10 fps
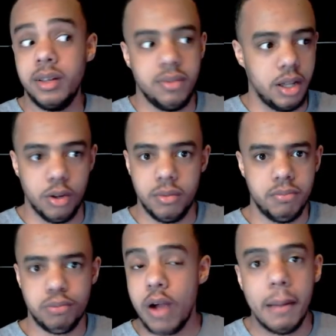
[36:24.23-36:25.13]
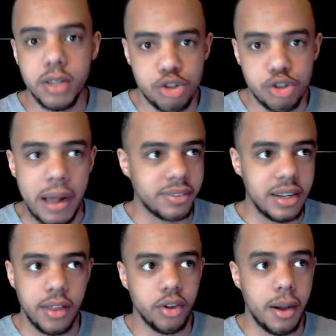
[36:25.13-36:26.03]
they'll probably draft
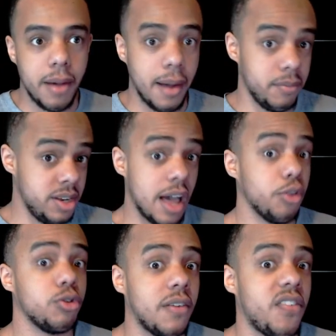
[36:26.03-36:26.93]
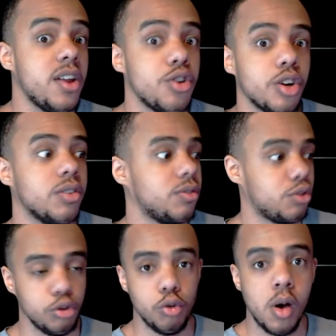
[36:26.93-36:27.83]
another defender
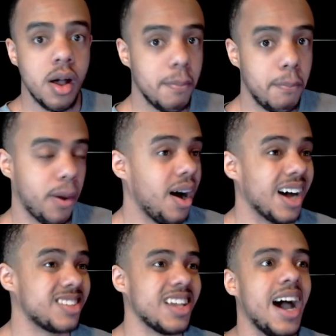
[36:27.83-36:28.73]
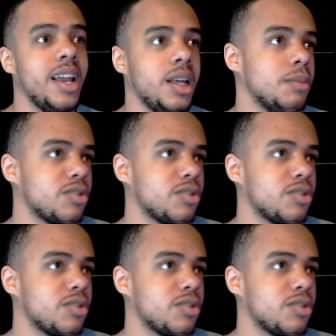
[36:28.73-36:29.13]
to put aside him.